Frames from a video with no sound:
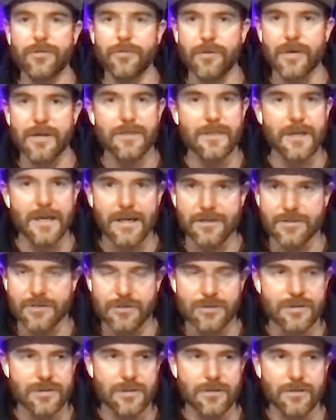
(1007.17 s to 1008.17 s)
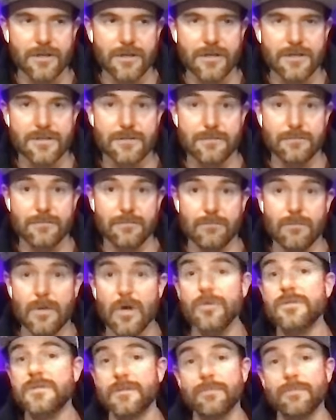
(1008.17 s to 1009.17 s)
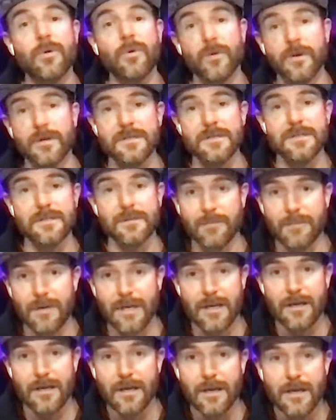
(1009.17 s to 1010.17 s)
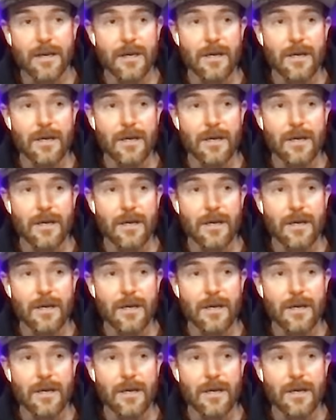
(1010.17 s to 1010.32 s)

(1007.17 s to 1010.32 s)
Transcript: three things or so that is most important to me,